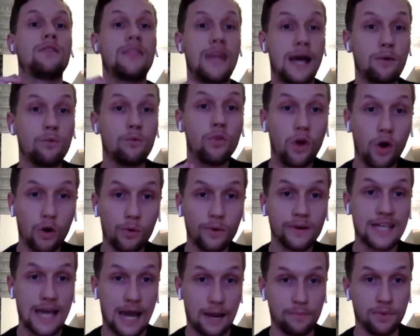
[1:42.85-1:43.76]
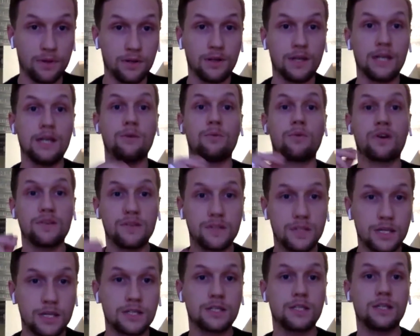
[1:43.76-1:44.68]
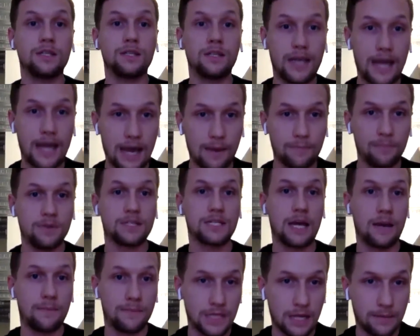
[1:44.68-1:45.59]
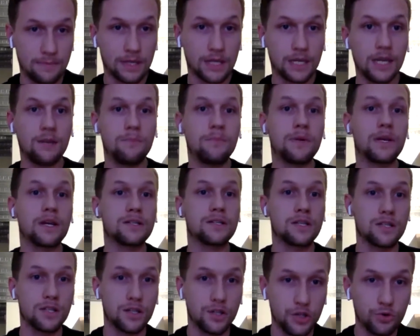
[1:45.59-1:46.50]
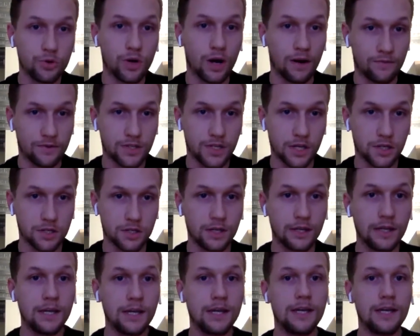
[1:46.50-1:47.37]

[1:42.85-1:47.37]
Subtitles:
That will always happen, and it will consistently happen time and time again because it's a new conversation.